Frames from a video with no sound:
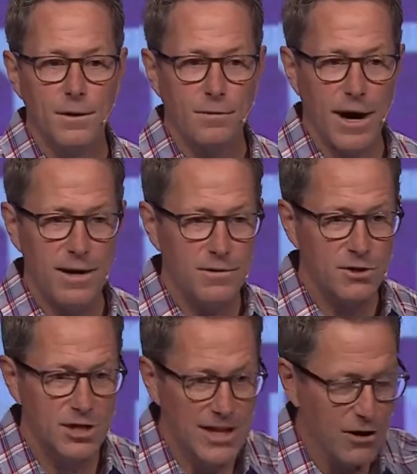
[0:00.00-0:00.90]
right?
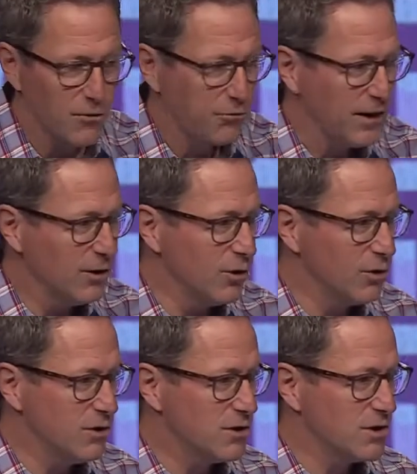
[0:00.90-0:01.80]
She's out in the
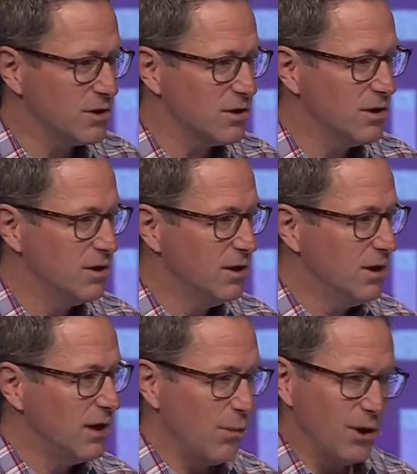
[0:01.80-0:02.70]
fields.
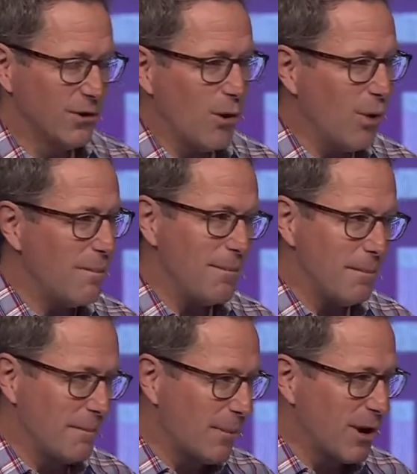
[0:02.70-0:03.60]
Now, we don't know
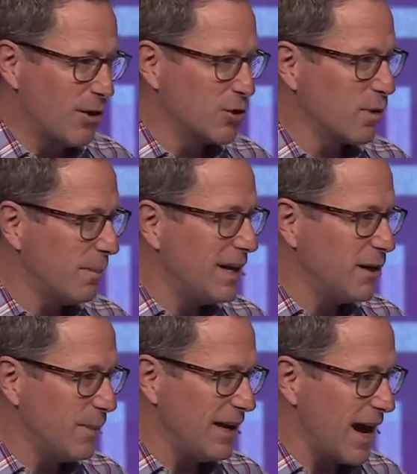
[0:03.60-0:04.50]
what "my brothers were mean
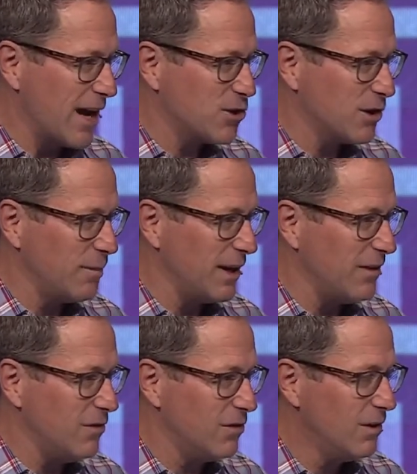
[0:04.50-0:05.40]
to me" actually
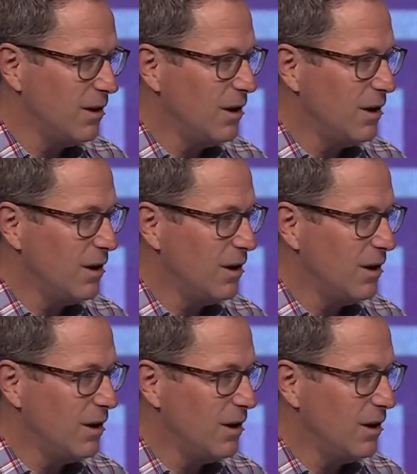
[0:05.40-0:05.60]
means.